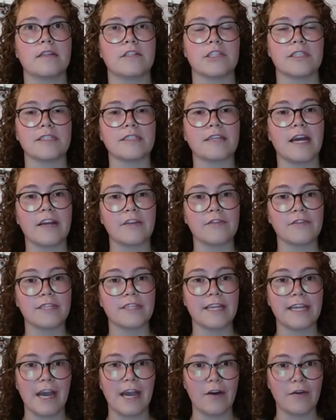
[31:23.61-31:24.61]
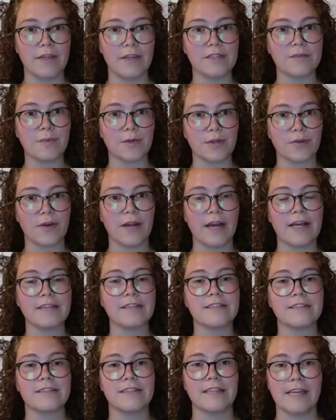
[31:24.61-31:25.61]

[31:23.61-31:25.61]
just kind of seeing how he's progressed,